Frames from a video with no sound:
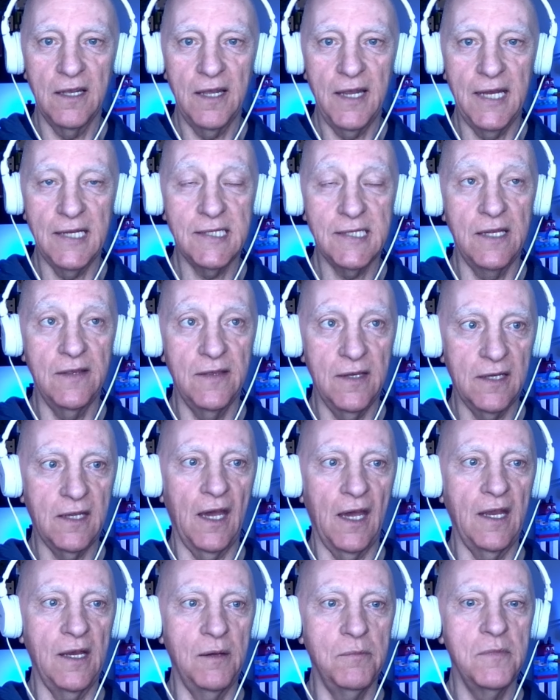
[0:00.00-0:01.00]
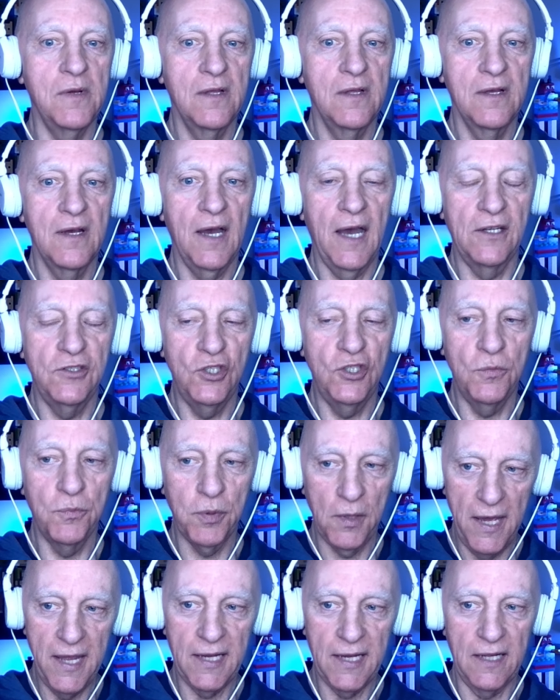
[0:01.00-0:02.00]
It's in the game and you
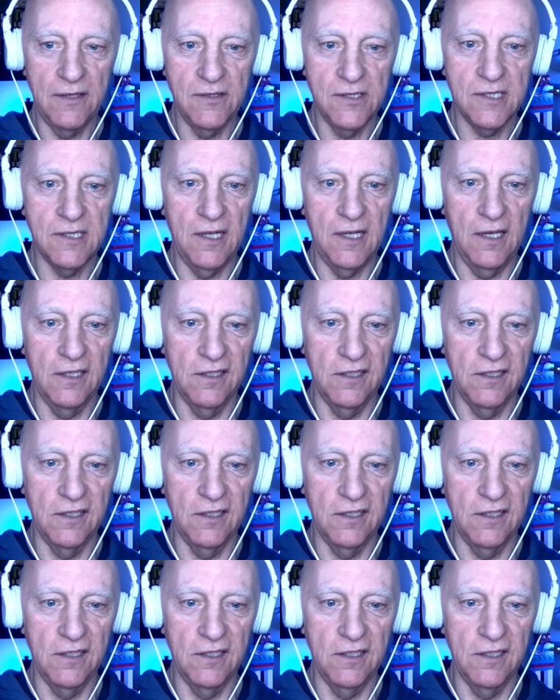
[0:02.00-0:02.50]
play against it.